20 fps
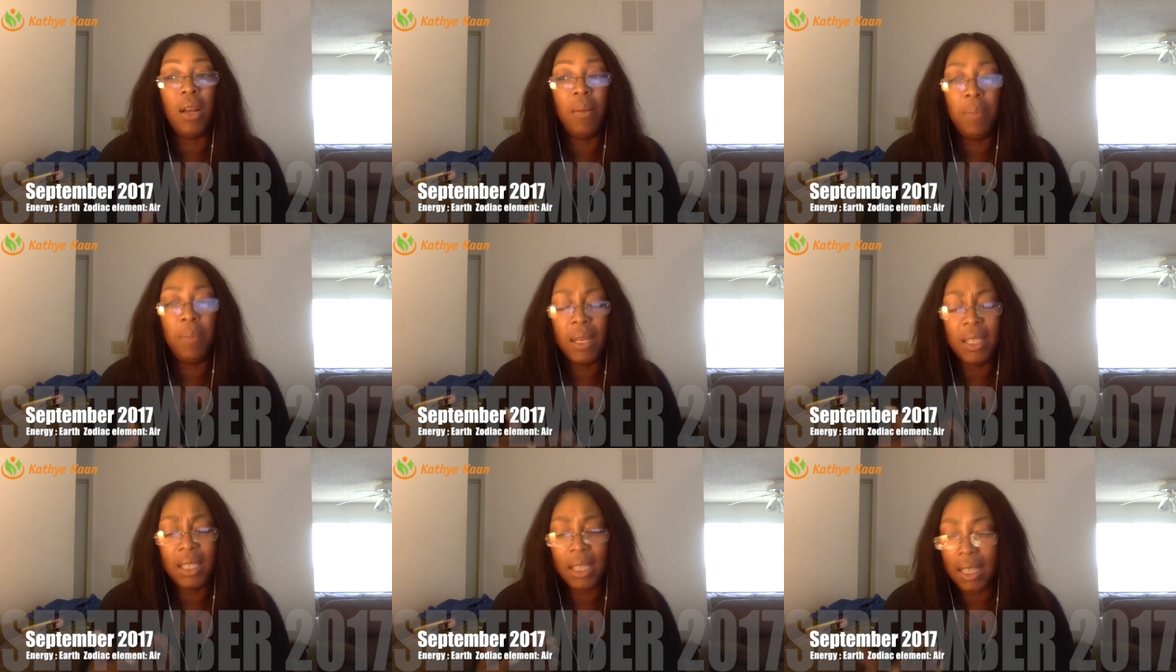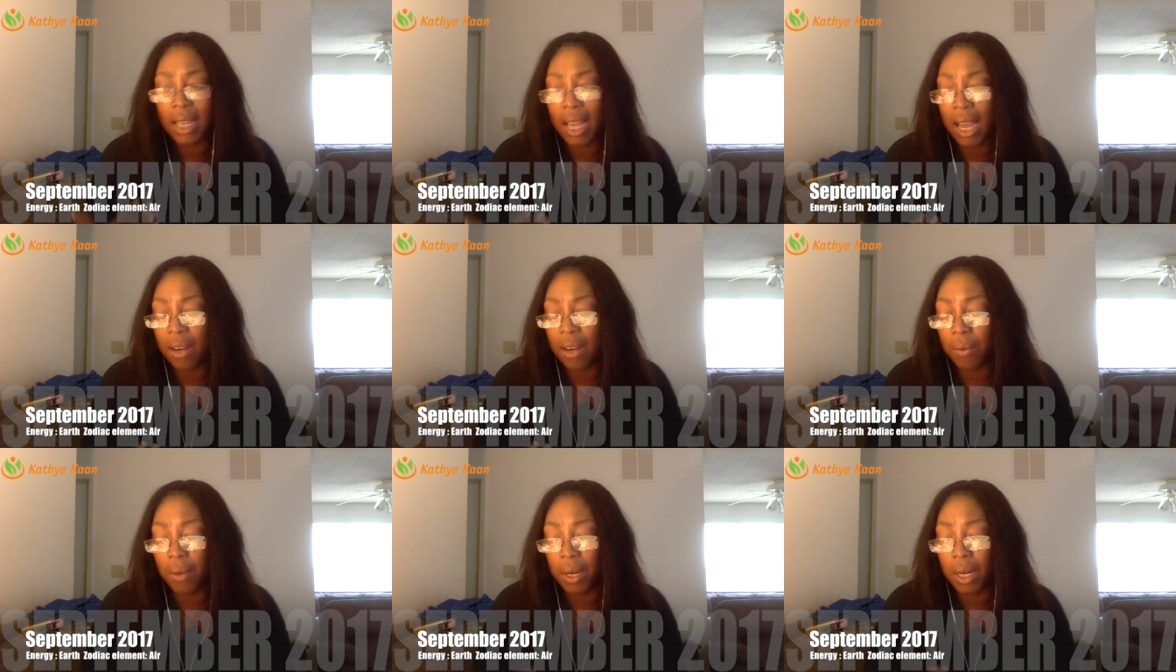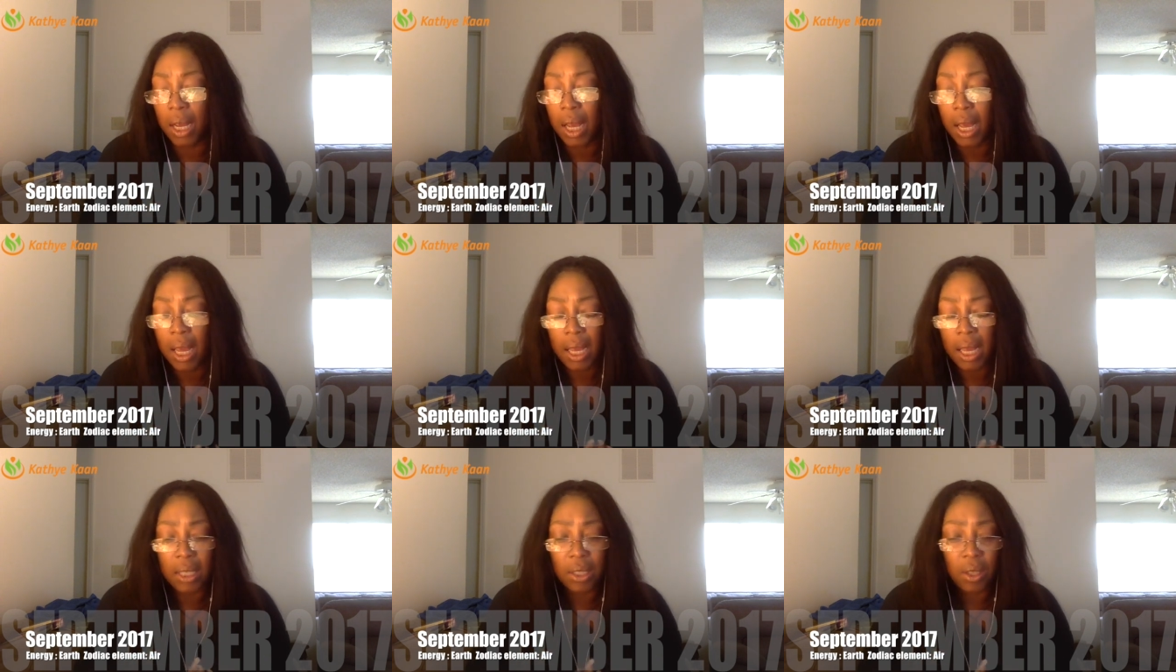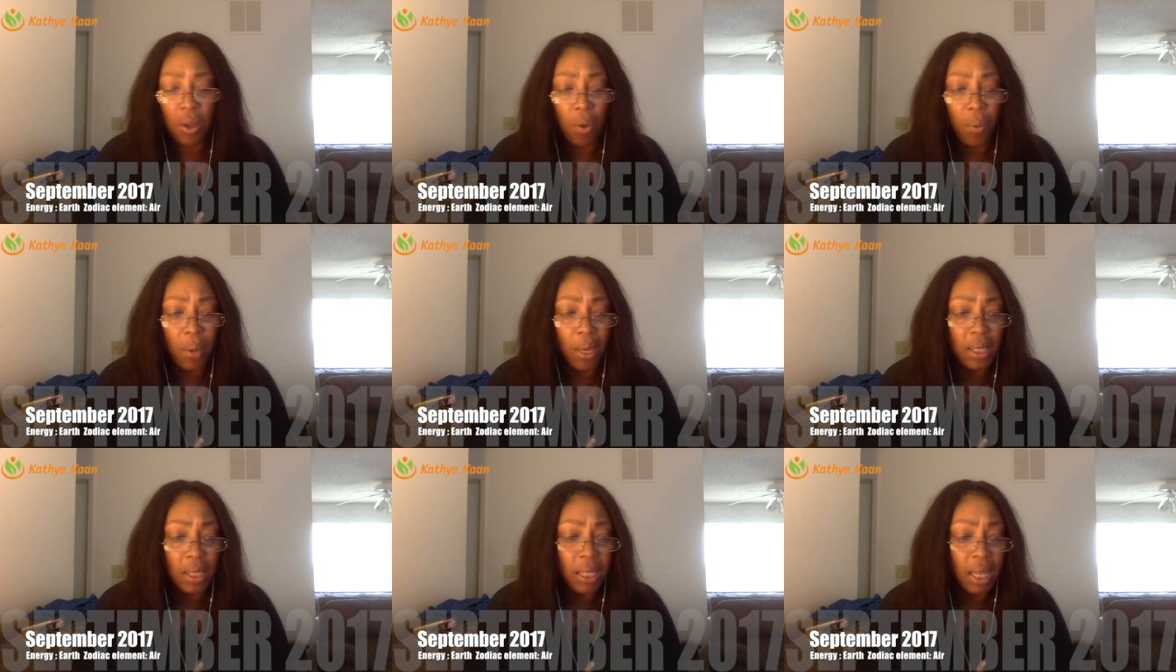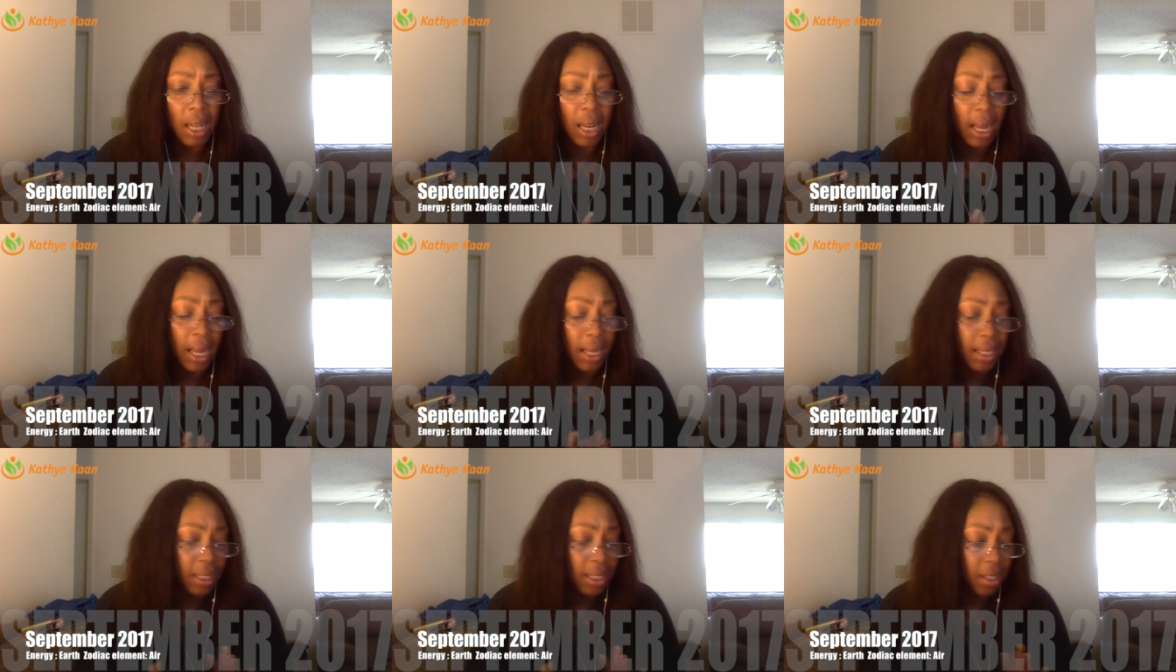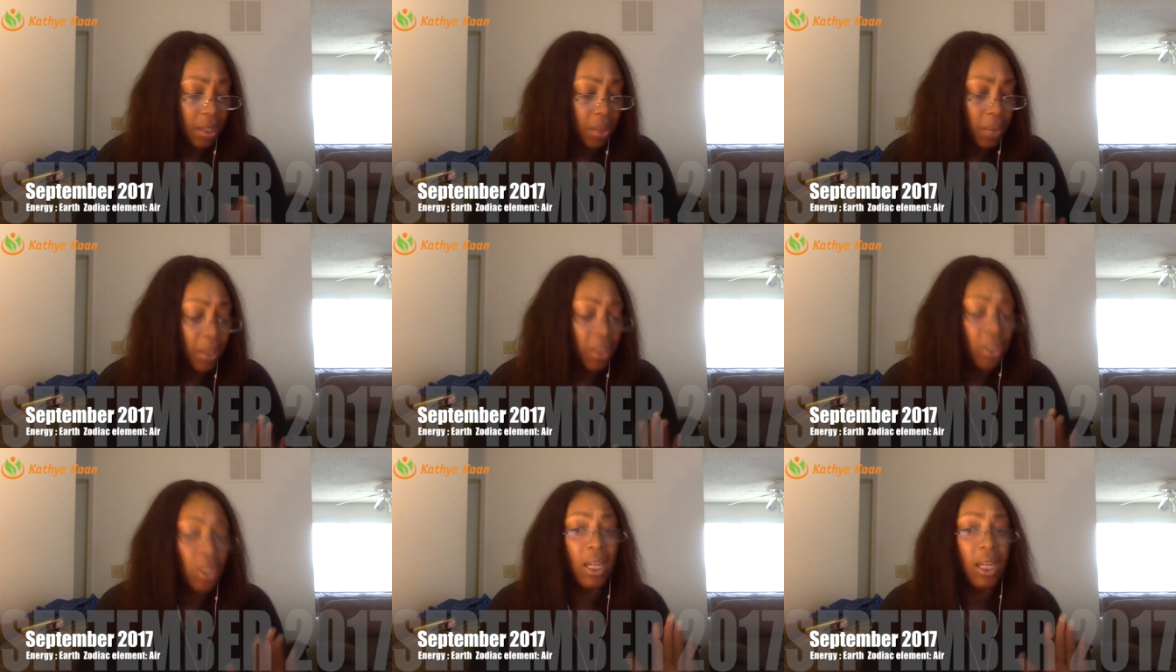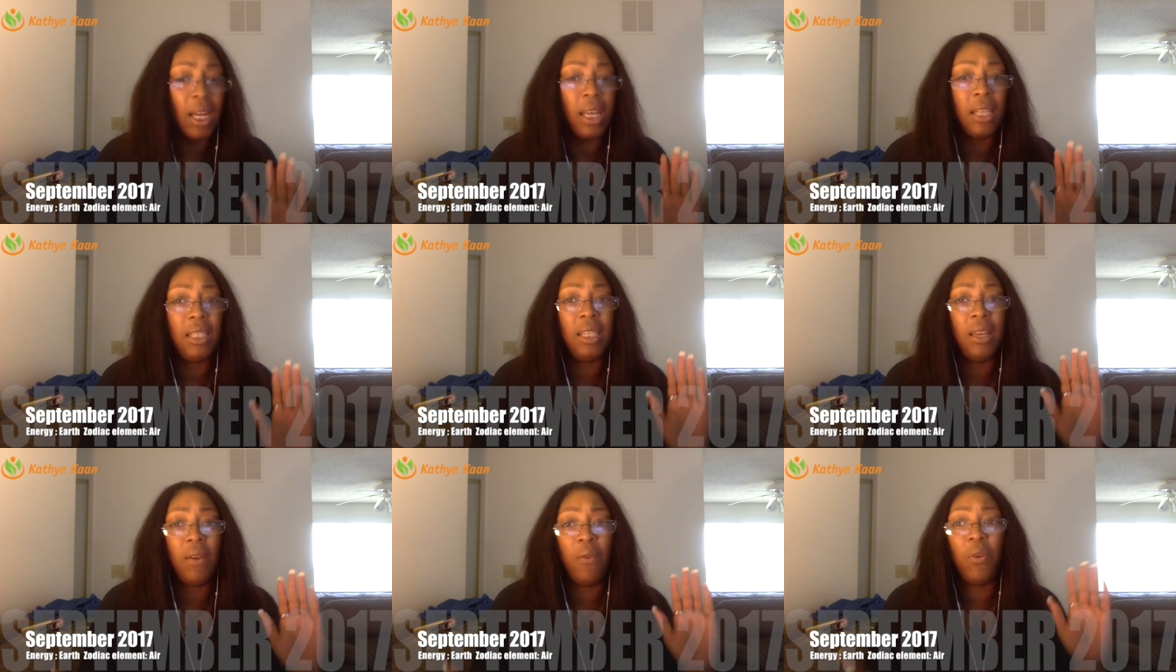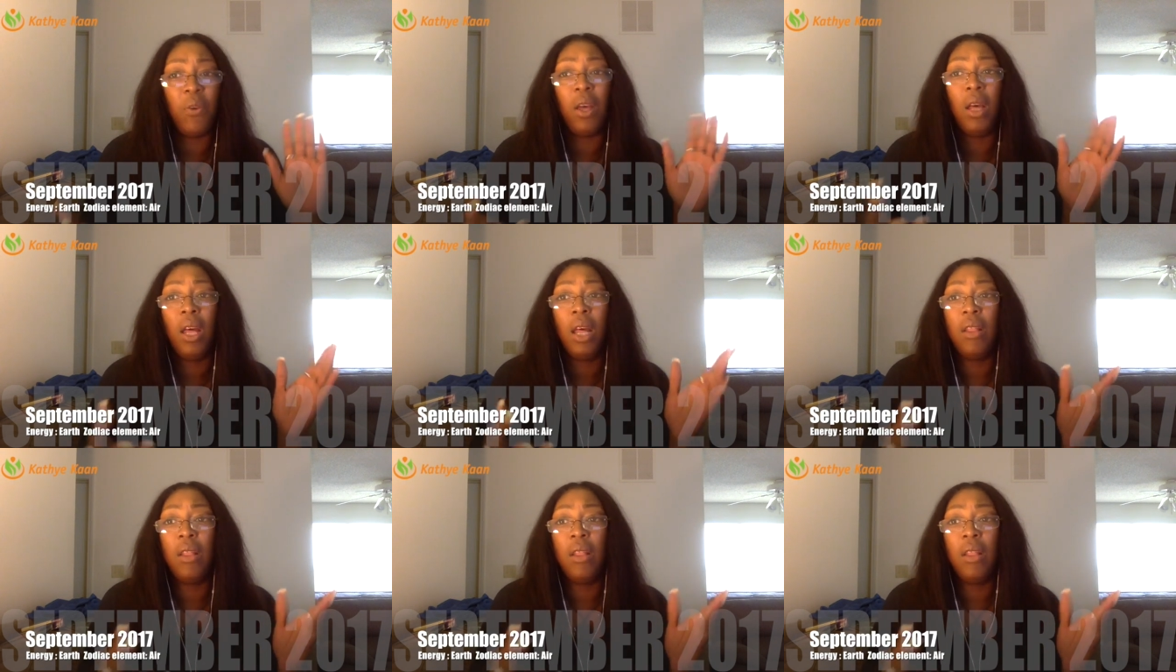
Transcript: Unpleasant gathering is always like situation as if